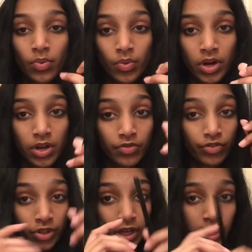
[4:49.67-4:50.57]
one
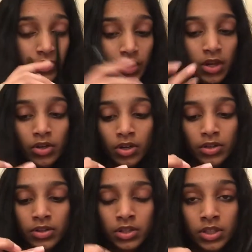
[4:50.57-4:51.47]
for like a thinner,
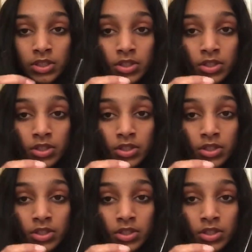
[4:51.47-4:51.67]
and then this